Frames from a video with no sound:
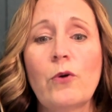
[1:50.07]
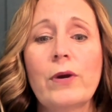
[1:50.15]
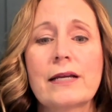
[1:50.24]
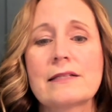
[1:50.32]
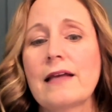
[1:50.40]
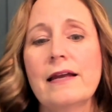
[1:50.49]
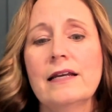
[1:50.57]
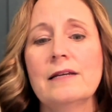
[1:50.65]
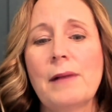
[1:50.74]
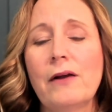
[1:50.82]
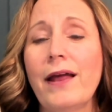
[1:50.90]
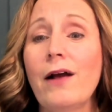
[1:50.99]
excited
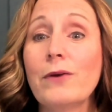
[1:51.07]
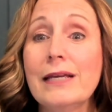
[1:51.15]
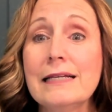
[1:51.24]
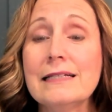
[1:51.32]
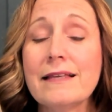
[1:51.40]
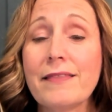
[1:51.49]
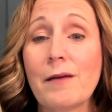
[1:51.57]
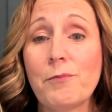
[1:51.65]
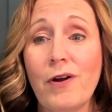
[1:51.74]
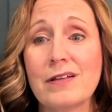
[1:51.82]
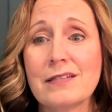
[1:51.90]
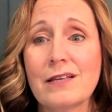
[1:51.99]
about how easy that
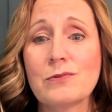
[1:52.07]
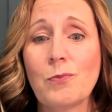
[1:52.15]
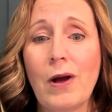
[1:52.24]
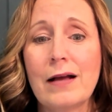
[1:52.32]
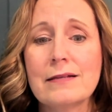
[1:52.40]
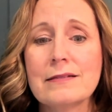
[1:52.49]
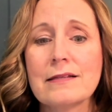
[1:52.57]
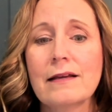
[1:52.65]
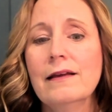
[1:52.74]
process was.